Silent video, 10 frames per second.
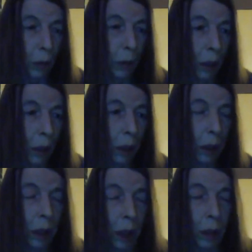the
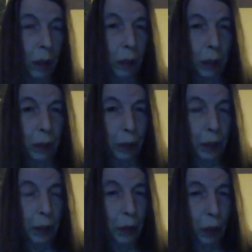totals of
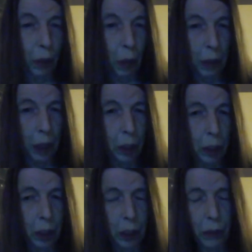different
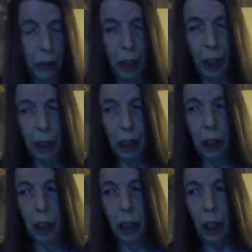combinations of the
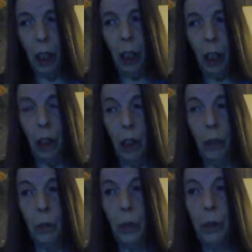letters.
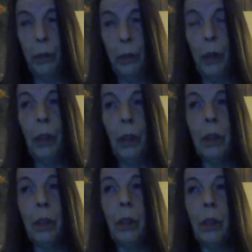And we
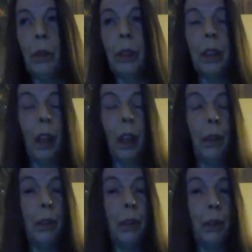found, or
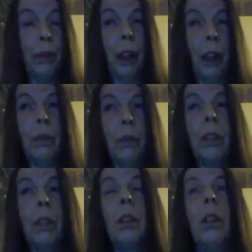Stefan found,
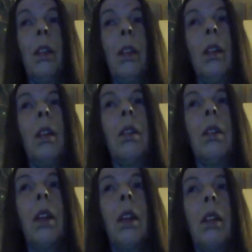
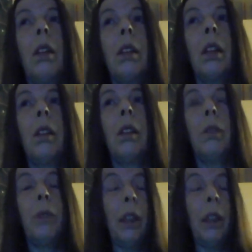that the
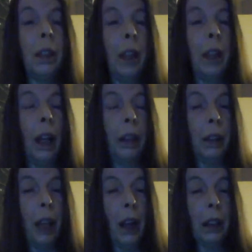first 10
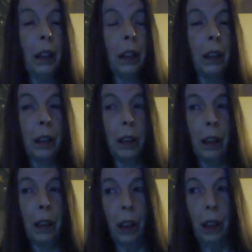characters
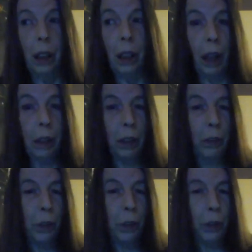add to
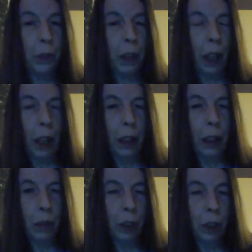
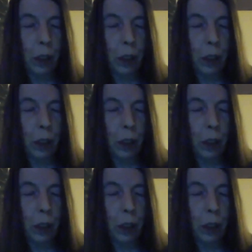58, which